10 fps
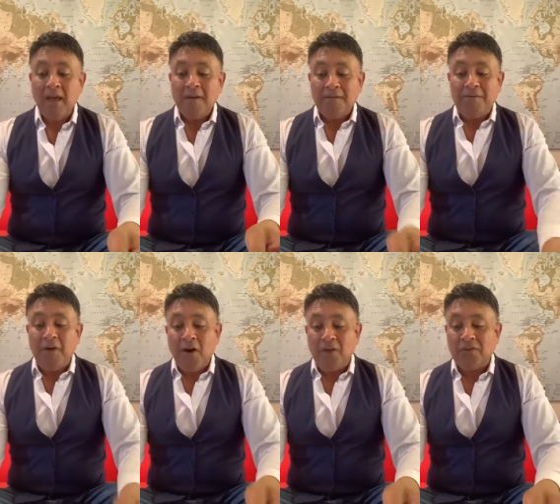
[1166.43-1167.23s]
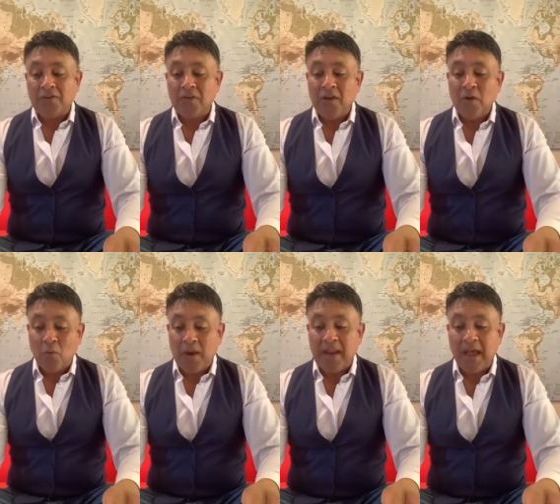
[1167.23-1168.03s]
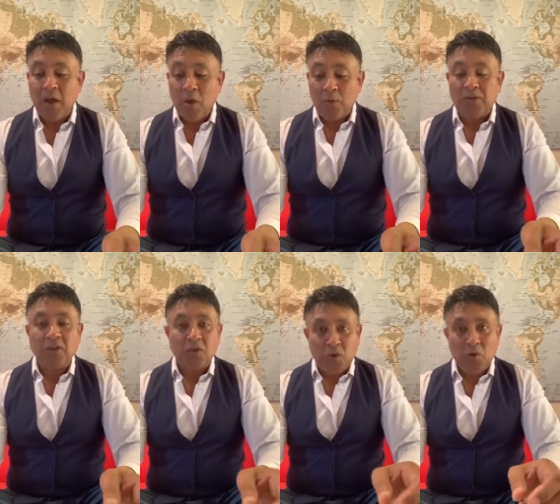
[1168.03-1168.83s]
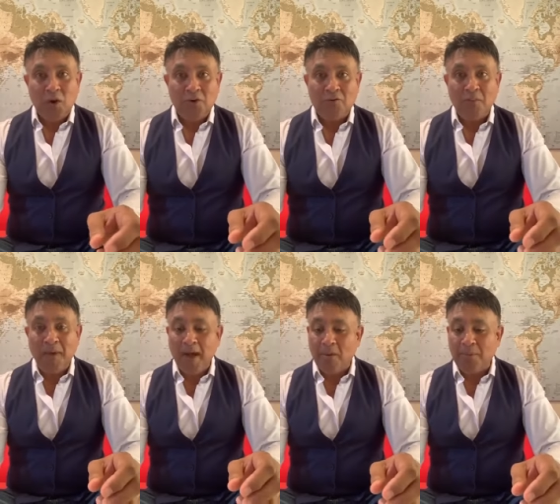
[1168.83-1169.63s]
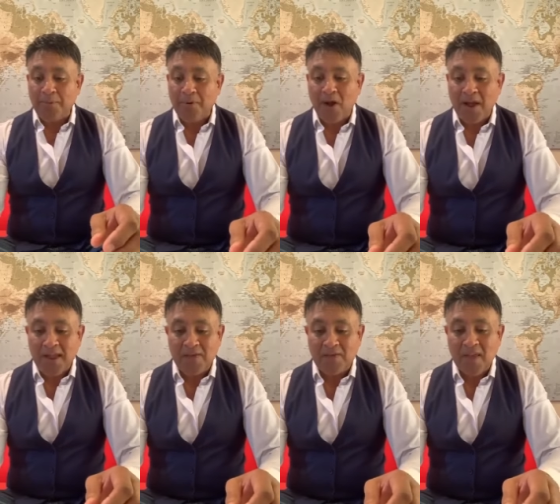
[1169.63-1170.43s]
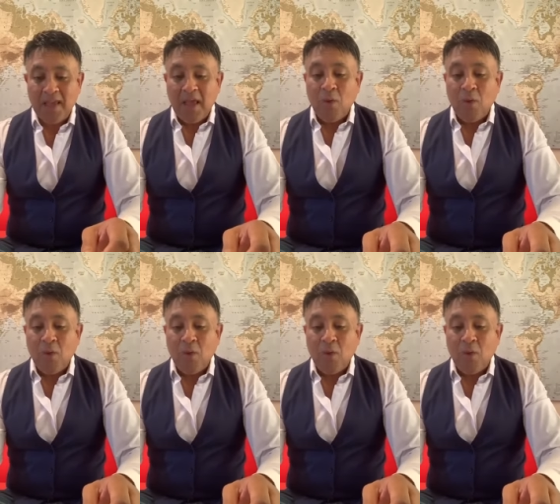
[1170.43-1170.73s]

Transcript: first winner with a £200 prize